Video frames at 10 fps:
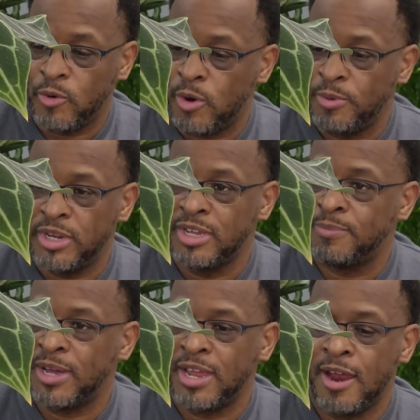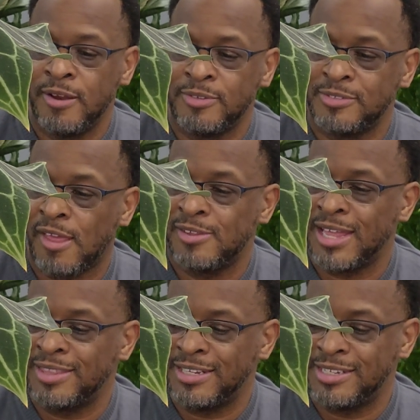growing pretty good in my character.
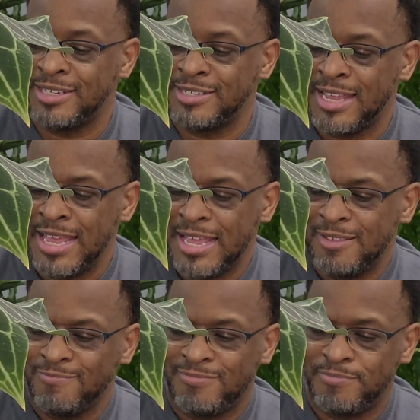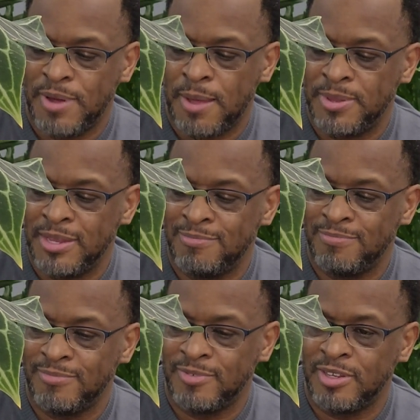I think she's got
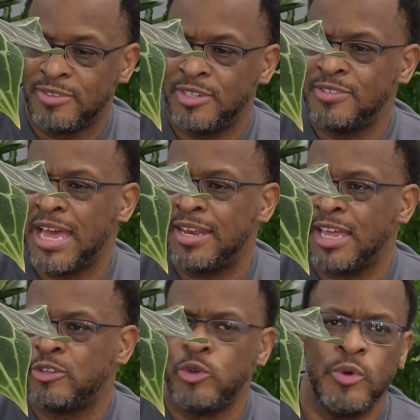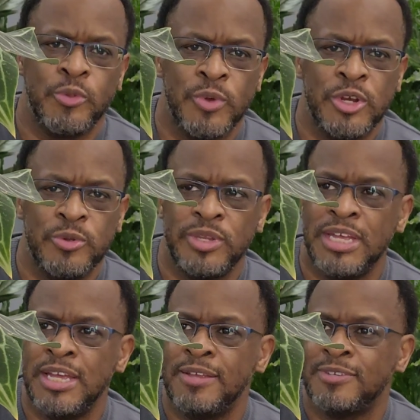like 2 or 3 new
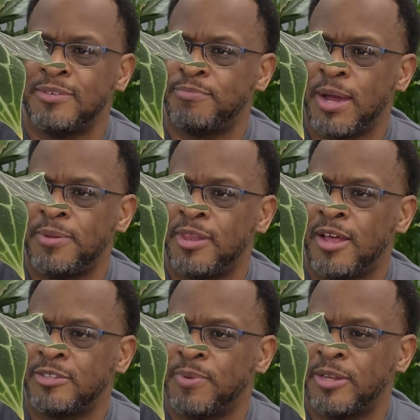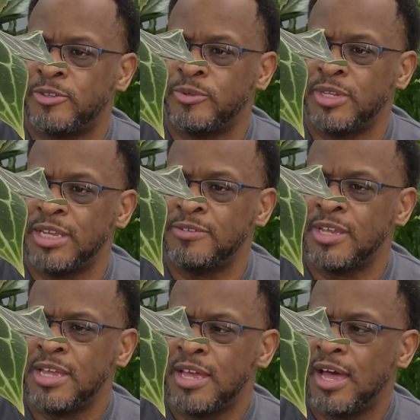leaves and probably lost about 2 leaves
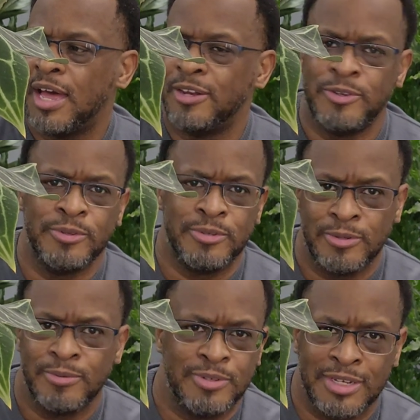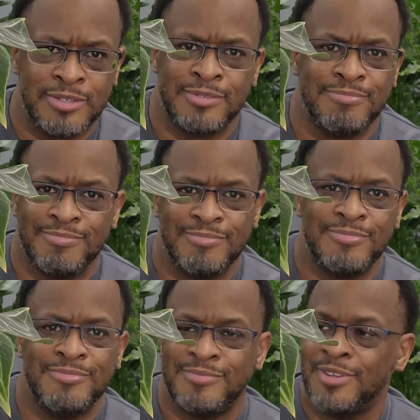due to just
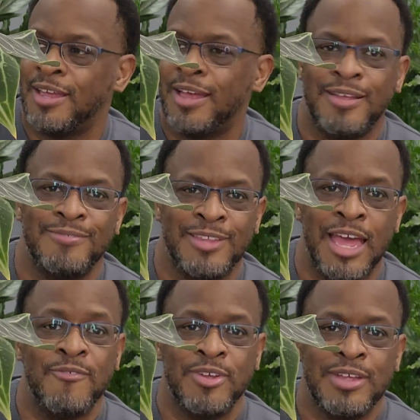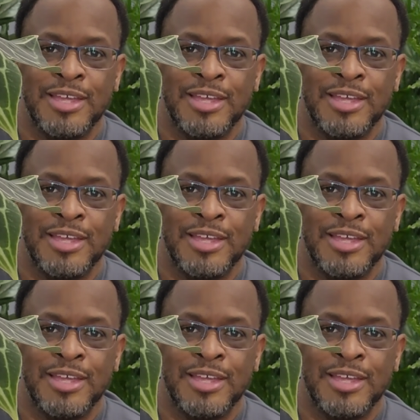the